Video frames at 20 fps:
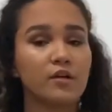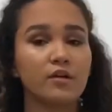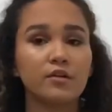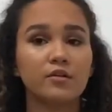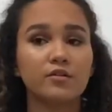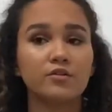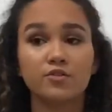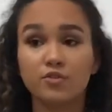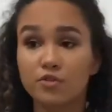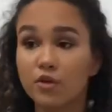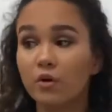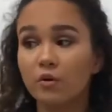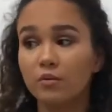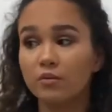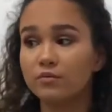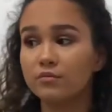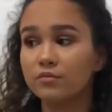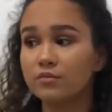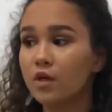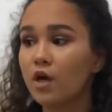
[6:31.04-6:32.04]

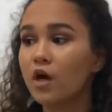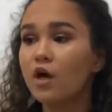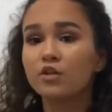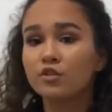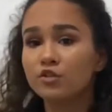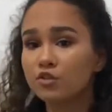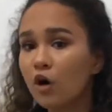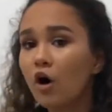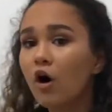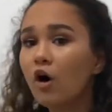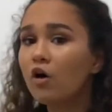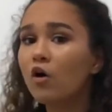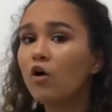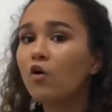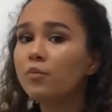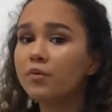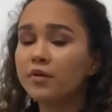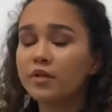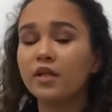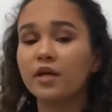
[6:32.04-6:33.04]
So, talk
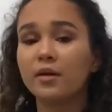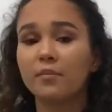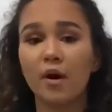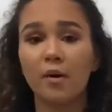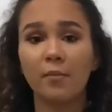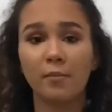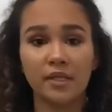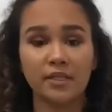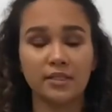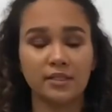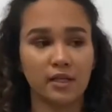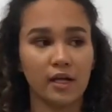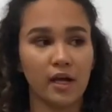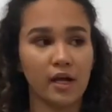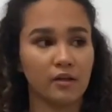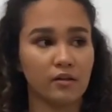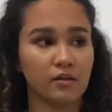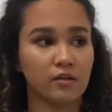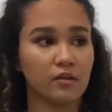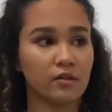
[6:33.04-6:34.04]
openly about mental
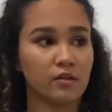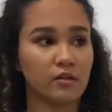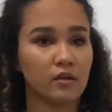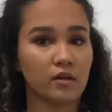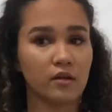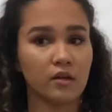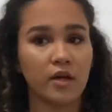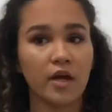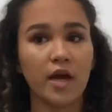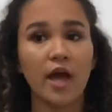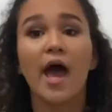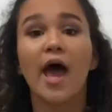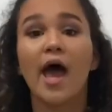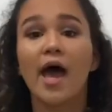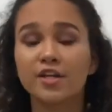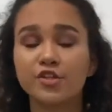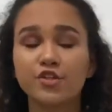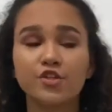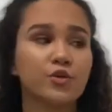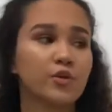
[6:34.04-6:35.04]
health.
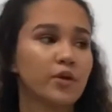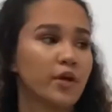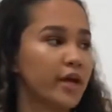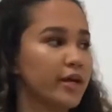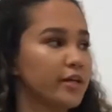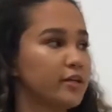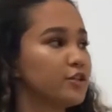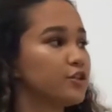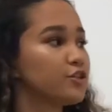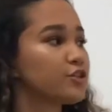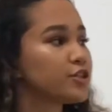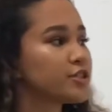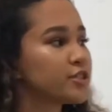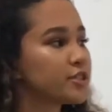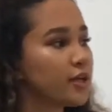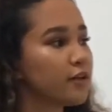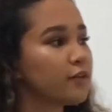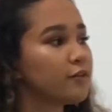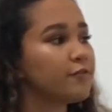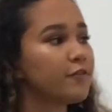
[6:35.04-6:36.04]
Educate
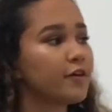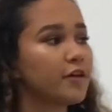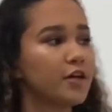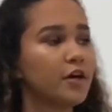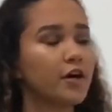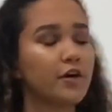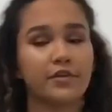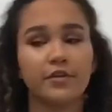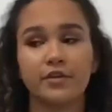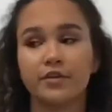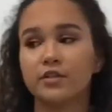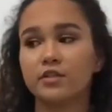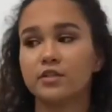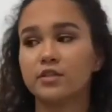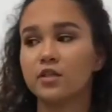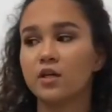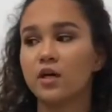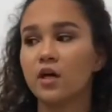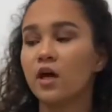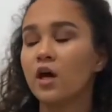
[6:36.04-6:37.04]
yourself and others.
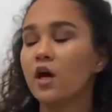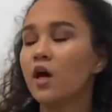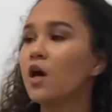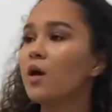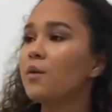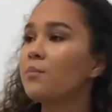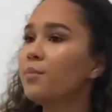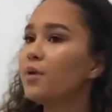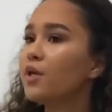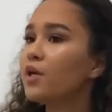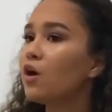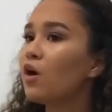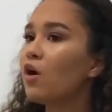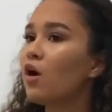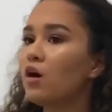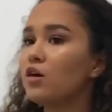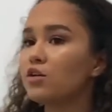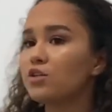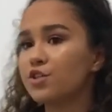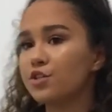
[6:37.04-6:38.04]
Be
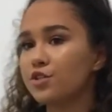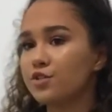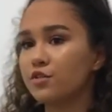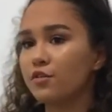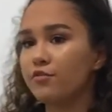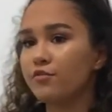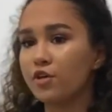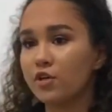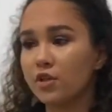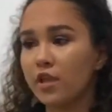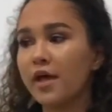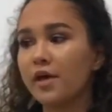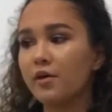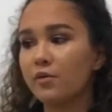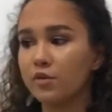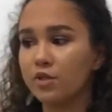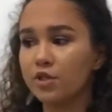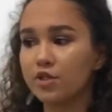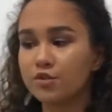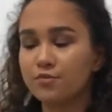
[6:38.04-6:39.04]
conscious of your
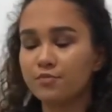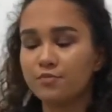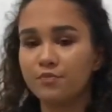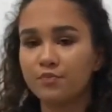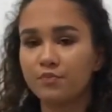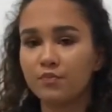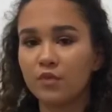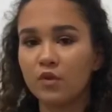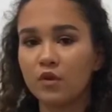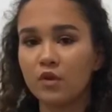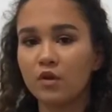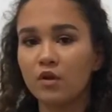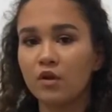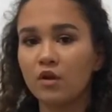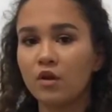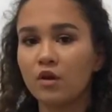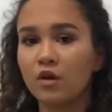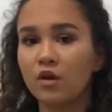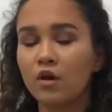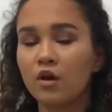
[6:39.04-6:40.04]
language.
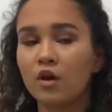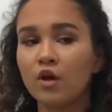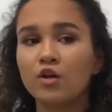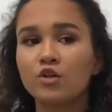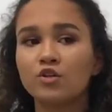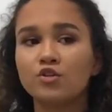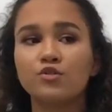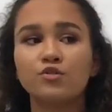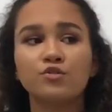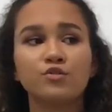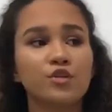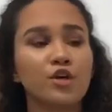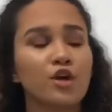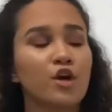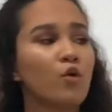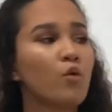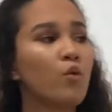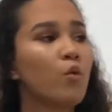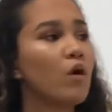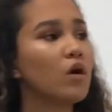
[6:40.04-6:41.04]
Choose
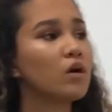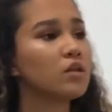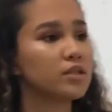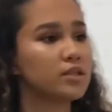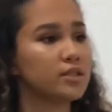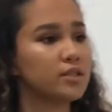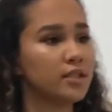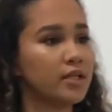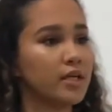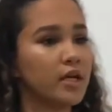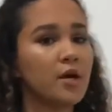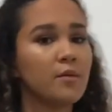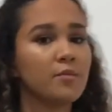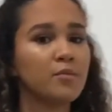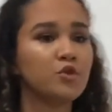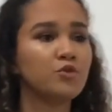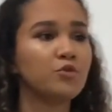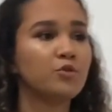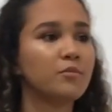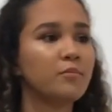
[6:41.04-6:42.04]
equality
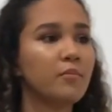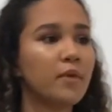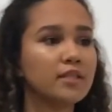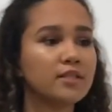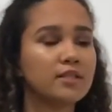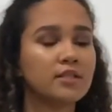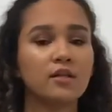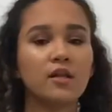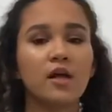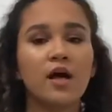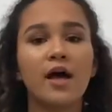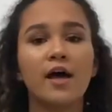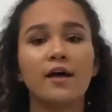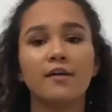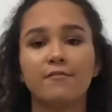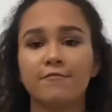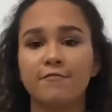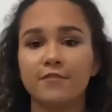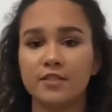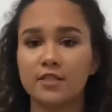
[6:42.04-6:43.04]
between mental and
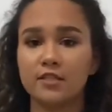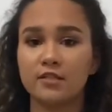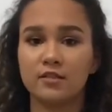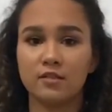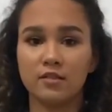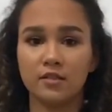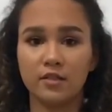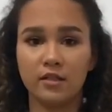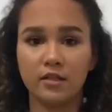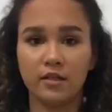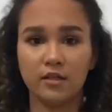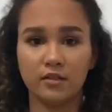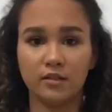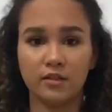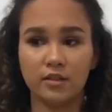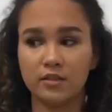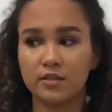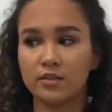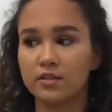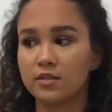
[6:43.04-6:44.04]
physical
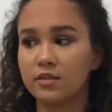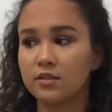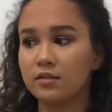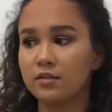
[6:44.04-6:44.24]
illness.